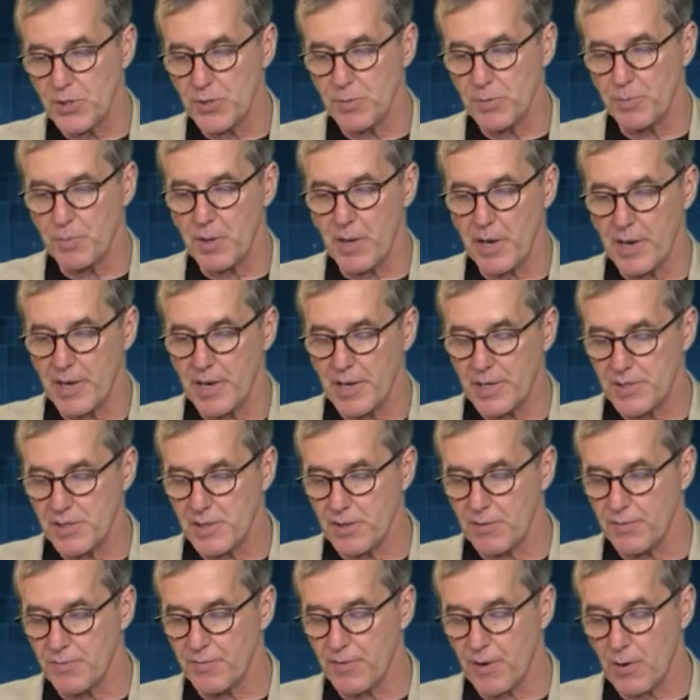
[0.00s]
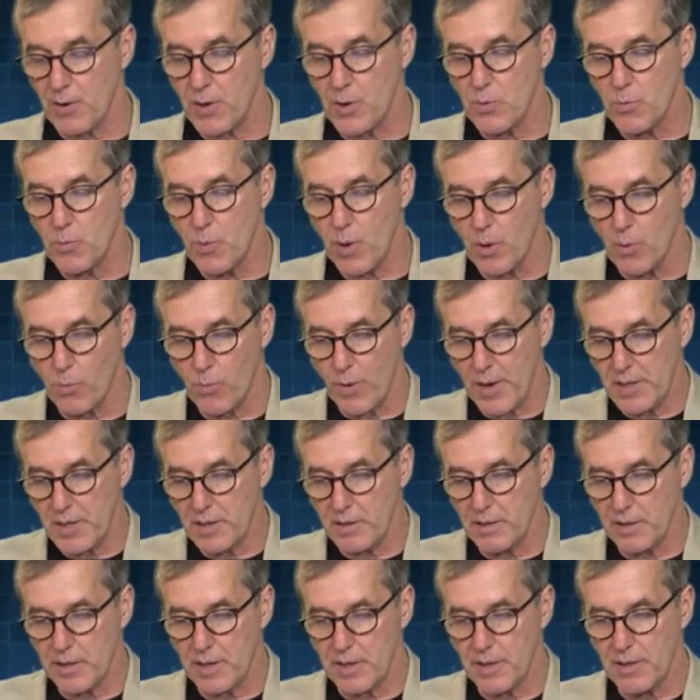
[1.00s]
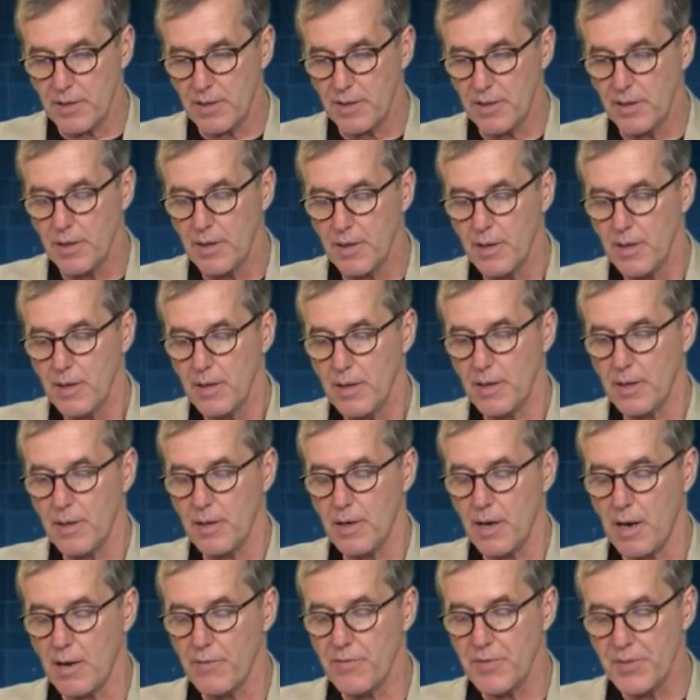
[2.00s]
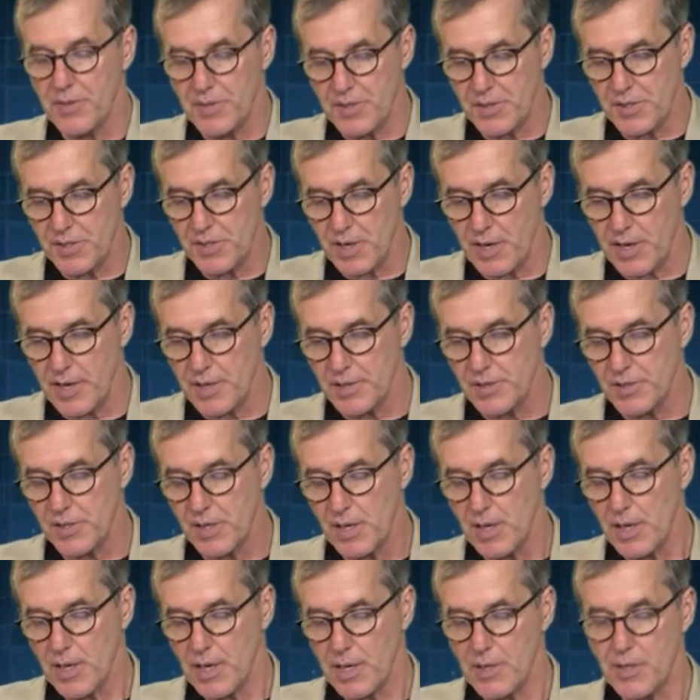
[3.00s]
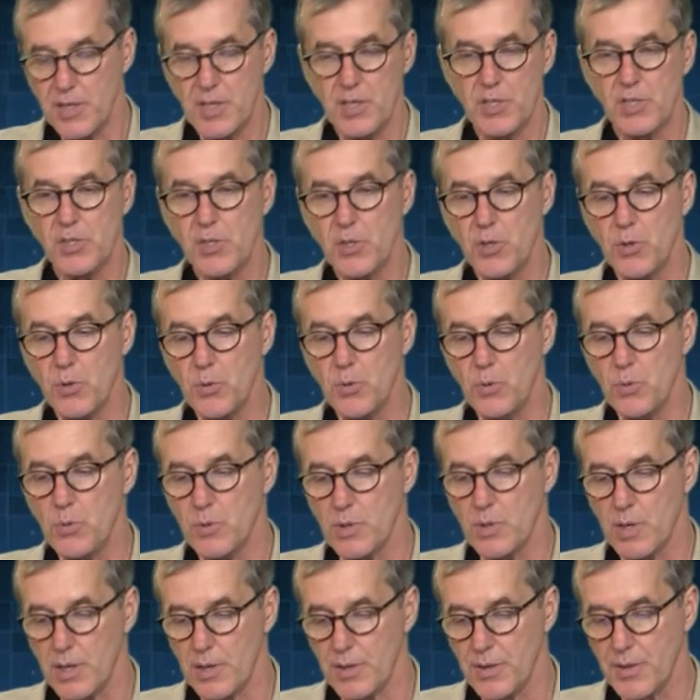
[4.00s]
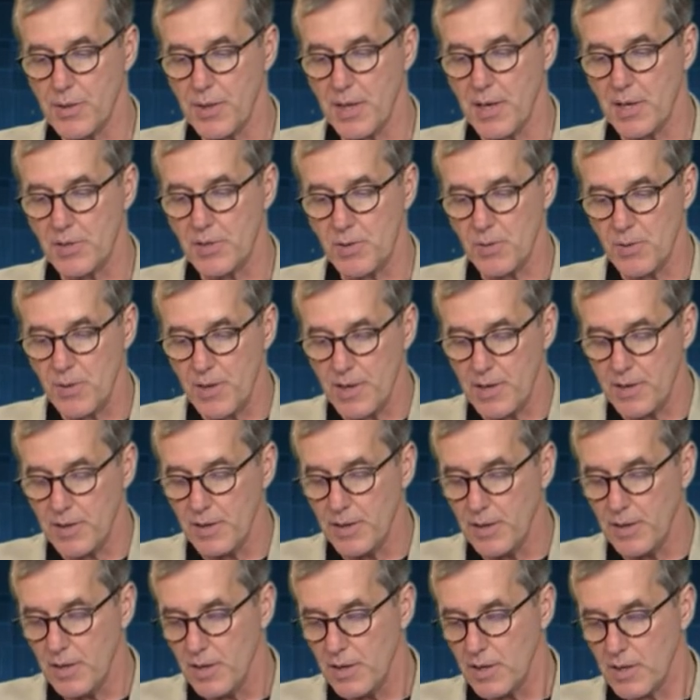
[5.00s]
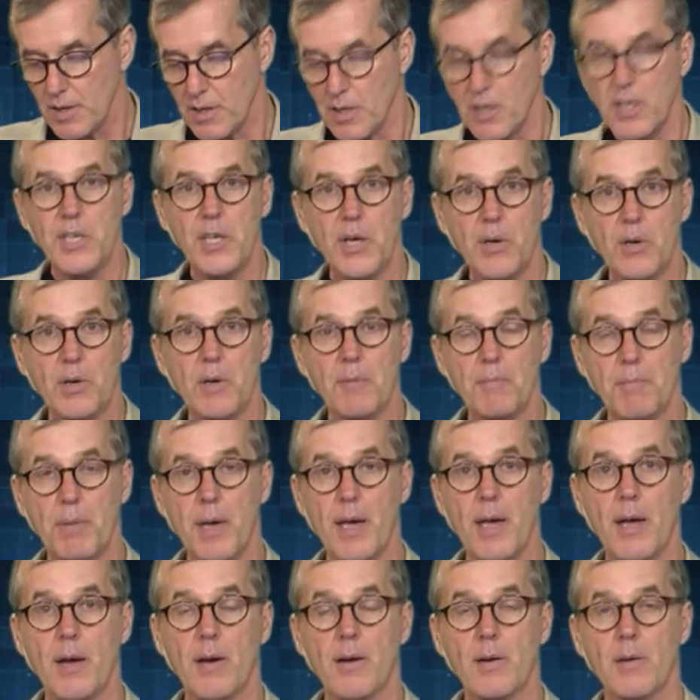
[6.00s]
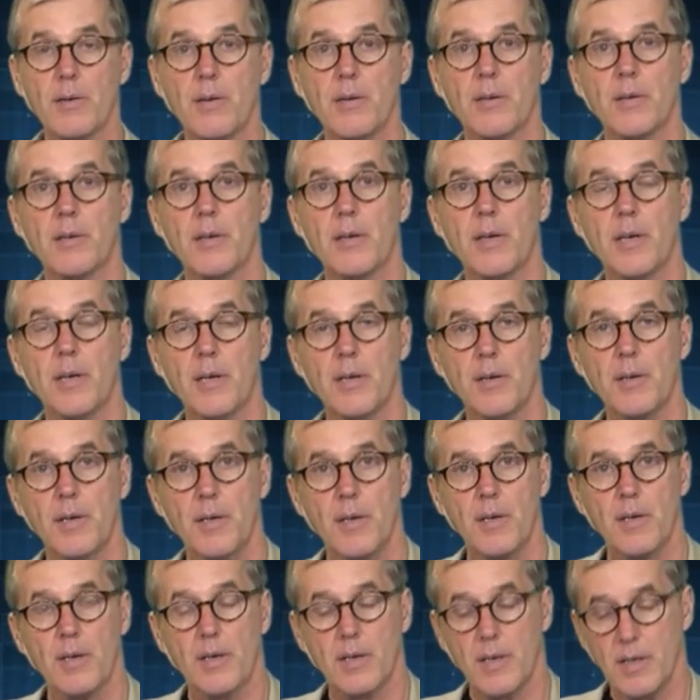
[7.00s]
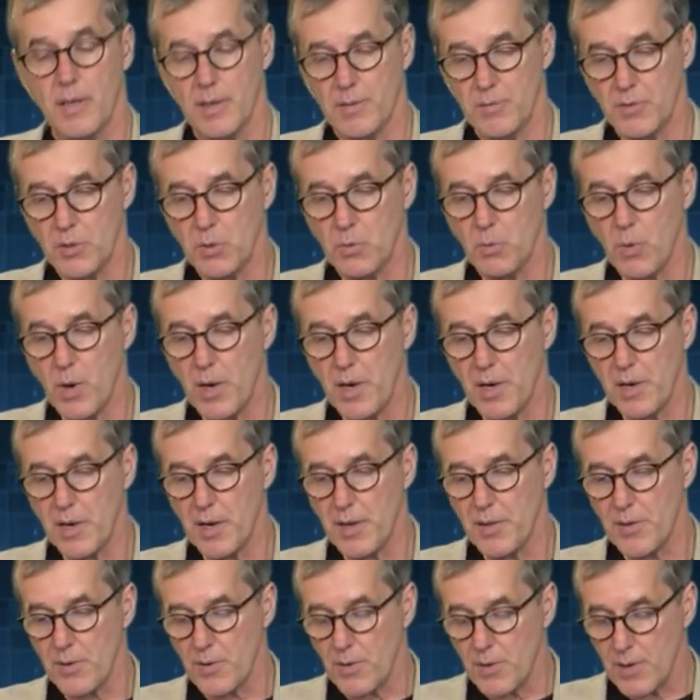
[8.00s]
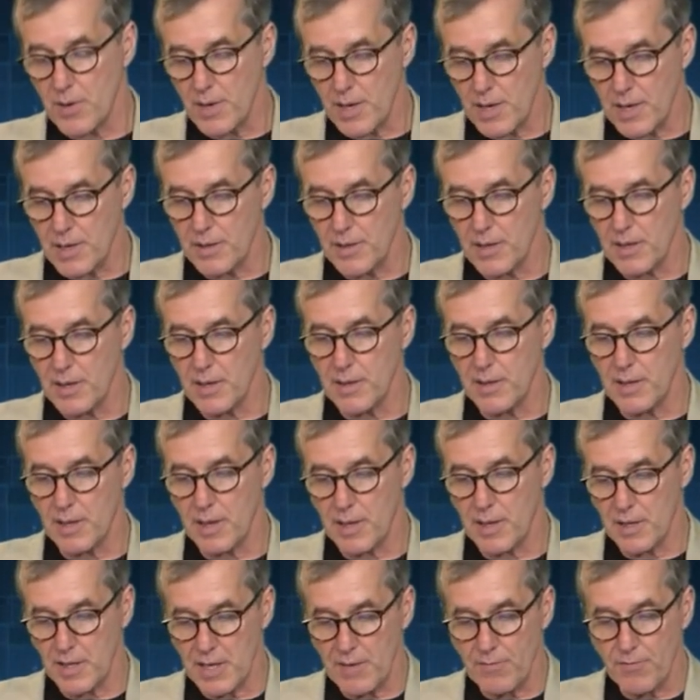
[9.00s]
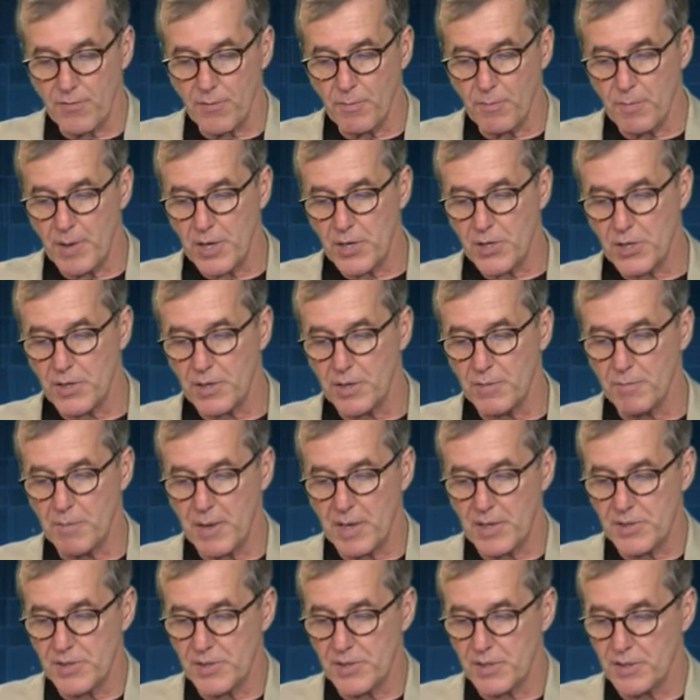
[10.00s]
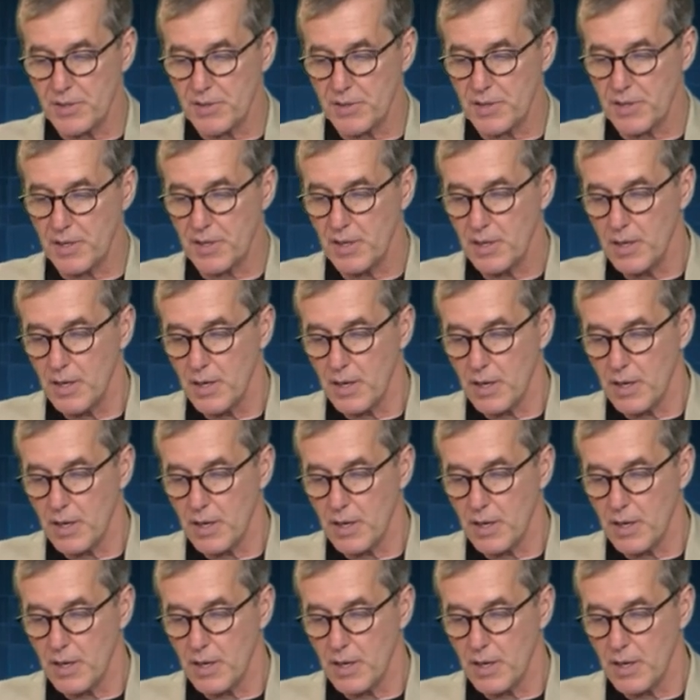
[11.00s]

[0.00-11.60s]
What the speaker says: supplies, very well regulated oven designs, and these two things are then compared to one another, and the information basically